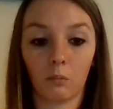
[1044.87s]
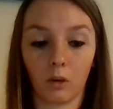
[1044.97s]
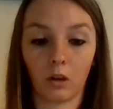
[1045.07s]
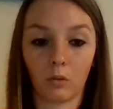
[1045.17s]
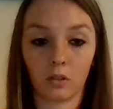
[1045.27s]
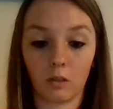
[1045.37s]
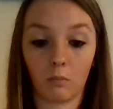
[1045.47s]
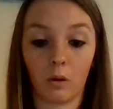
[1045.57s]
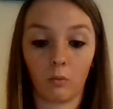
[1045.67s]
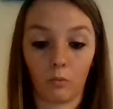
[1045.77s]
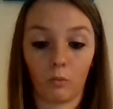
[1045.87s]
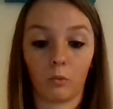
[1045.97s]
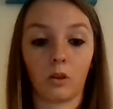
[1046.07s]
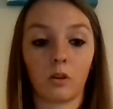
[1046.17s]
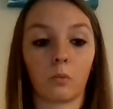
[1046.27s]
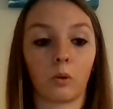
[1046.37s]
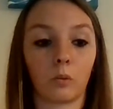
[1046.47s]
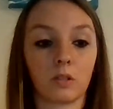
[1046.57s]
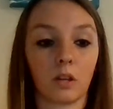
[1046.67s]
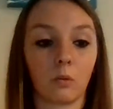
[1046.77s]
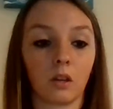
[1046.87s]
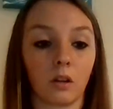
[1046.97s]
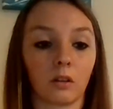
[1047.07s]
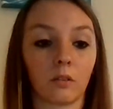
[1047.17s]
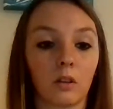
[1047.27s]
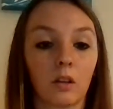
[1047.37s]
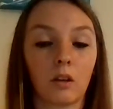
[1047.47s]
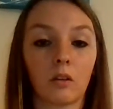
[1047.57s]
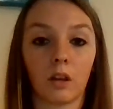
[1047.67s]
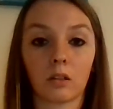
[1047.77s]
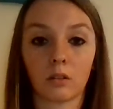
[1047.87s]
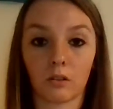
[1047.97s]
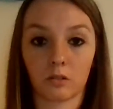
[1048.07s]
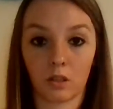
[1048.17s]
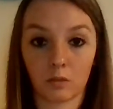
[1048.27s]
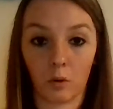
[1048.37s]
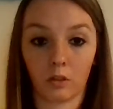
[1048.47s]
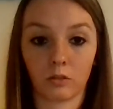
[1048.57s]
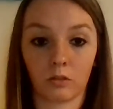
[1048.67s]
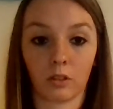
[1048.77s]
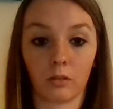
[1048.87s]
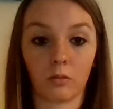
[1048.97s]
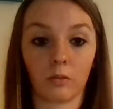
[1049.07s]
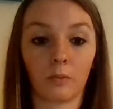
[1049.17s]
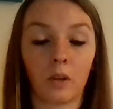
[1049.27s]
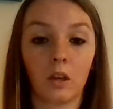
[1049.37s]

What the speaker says: Mary, what month were you born? What day, what year? Okay, so this next part is critical.